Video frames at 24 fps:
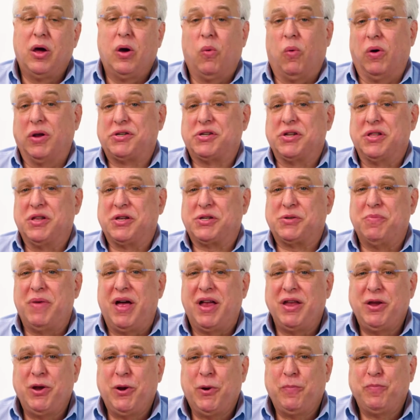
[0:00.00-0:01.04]
Once in this
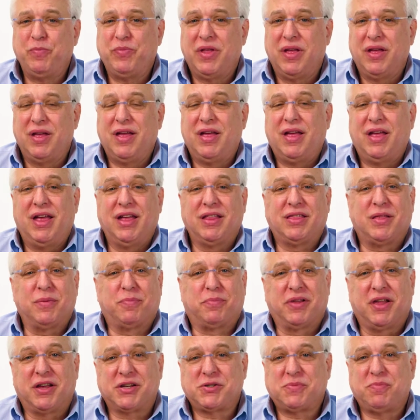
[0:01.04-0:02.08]
menu, hit the
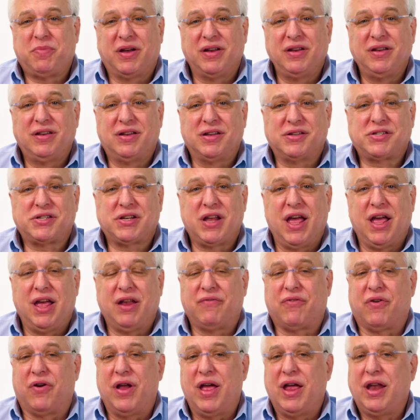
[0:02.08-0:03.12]
plus button to scan
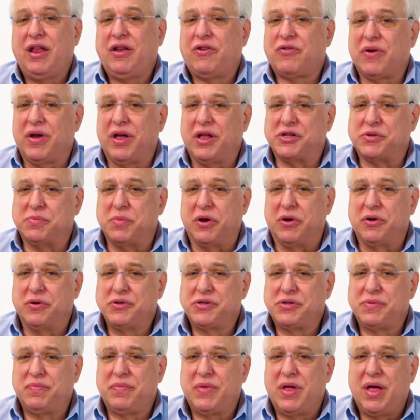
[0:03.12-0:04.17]
for any
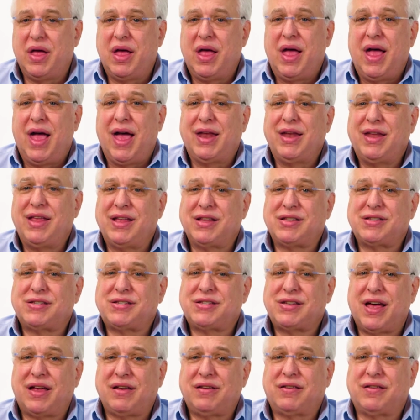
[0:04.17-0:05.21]
transmitters, and hit
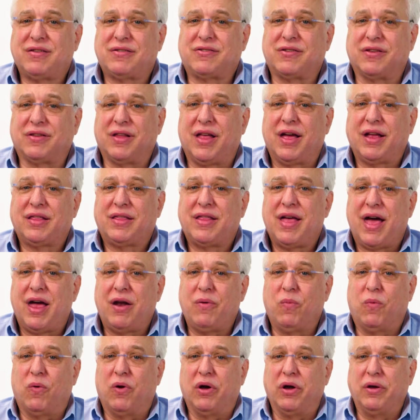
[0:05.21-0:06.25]
Set to select that
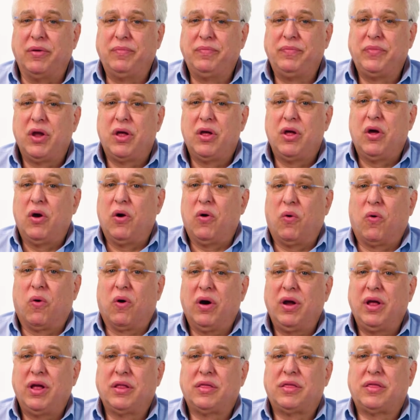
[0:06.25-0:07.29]
one, or
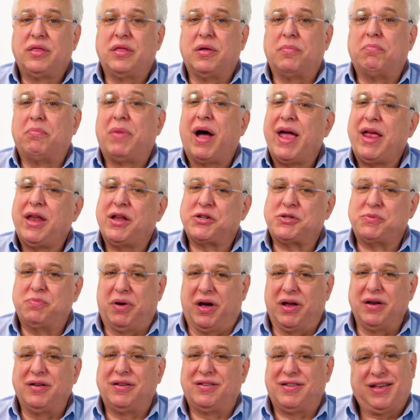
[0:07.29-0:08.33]
hit the minus
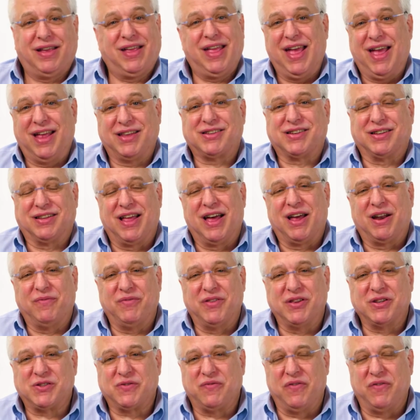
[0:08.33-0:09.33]
button to cancel out of this